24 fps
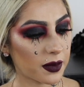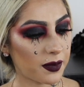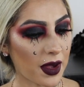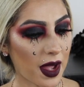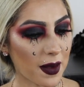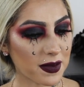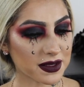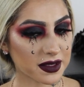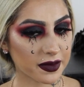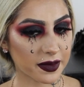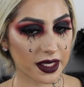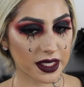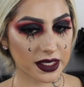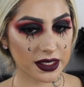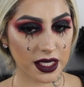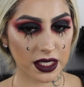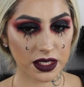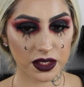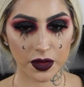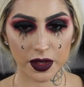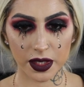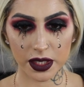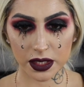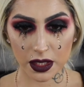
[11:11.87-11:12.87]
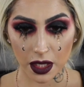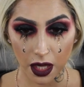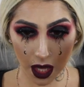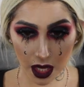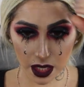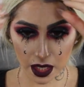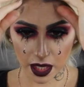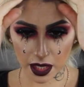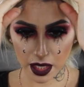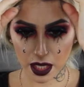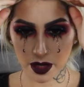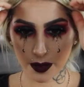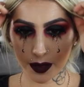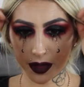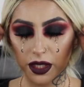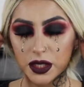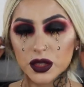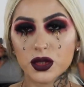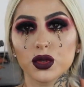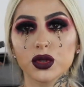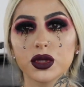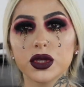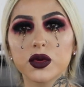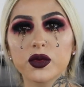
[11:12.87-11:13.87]
pop some accessories on and then I'm gonna
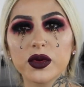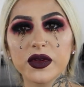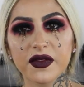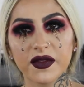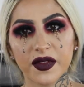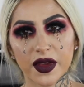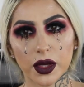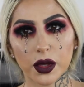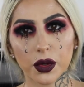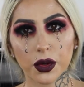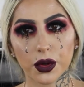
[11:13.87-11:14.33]
do the reveal